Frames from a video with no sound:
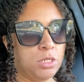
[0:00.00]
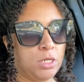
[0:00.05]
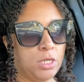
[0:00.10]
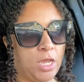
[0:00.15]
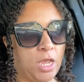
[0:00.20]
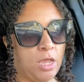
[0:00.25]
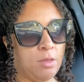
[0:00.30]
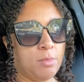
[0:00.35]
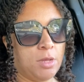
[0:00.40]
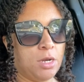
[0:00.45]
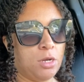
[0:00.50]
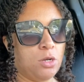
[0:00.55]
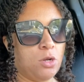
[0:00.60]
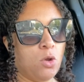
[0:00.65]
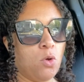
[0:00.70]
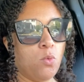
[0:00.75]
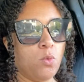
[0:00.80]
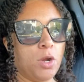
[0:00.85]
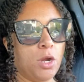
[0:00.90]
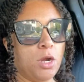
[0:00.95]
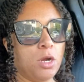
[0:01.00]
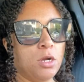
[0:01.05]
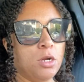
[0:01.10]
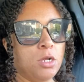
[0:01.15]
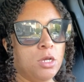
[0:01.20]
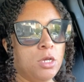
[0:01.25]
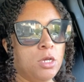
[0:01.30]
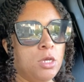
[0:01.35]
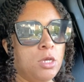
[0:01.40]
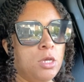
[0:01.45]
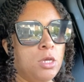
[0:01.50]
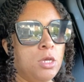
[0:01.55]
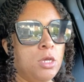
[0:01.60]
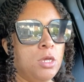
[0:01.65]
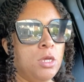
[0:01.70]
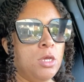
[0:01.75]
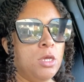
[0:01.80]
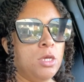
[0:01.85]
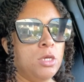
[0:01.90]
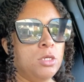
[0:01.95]
It came out of nowhere.
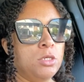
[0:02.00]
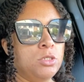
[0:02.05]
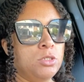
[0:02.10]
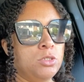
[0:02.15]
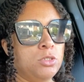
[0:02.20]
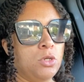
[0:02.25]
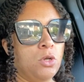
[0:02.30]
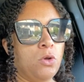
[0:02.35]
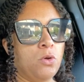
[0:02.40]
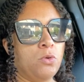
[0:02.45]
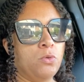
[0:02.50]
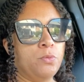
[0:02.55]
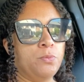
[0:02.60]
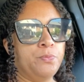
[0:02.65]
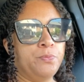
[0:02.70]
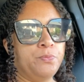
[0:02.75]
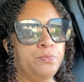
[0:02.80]
So,